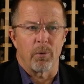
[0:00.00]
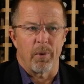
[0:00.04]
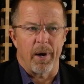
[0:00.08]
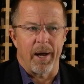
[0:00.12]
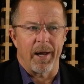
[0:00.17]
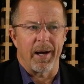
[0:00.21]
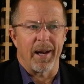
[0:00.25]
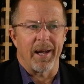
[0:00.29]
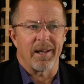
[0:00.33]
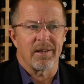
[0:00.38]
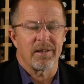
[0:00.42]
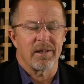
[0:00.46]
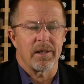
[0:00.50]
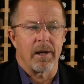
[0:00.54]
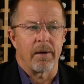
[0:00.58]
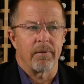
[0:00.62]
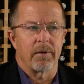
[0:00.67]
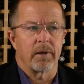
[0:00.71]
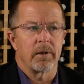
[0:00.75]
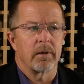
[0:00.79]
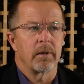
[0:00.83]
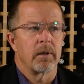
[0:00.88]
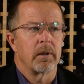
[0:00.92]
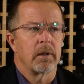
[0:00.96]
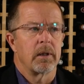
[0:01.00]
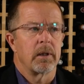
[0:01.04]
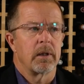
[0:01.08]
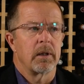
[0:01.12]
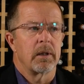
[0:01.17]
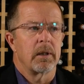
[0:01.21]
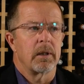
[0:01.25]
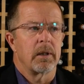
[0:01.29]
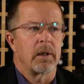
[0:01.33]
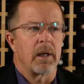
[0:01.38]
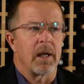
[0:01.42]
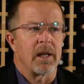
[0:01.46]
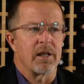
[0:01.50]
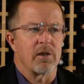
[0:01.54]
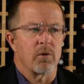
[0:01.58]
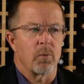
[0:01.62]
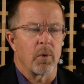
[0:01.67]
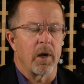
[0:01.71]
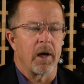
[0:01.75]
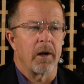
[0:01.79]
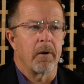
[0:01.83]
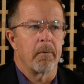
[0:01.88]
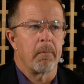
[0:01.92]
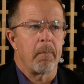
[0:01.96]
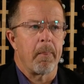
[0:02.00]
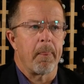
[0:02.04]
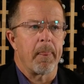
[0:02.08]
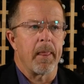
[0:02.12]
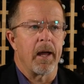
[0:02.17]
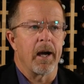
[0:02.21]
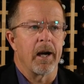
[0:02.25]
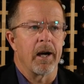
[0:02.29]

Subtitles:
right at 7 as well.